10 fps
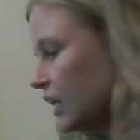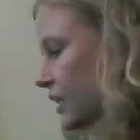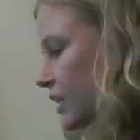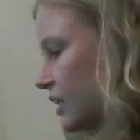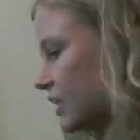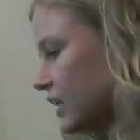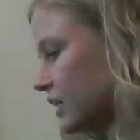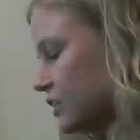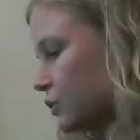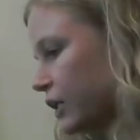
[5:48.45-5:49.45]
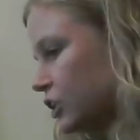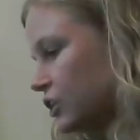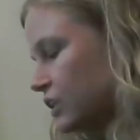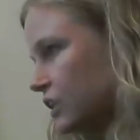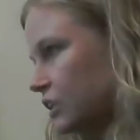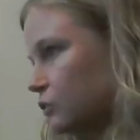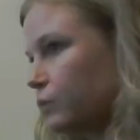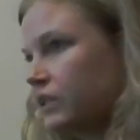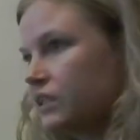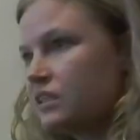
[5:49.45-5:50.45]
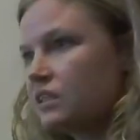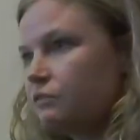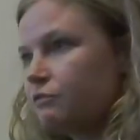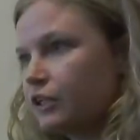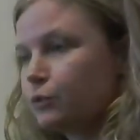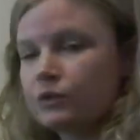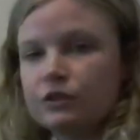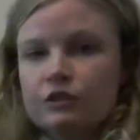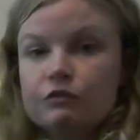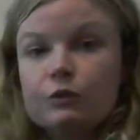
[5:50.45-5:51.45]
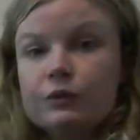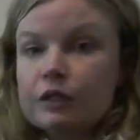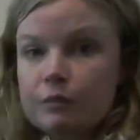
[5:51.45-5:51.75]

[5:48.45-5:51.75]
Now, the next question is, what is the Federal Reserve doing about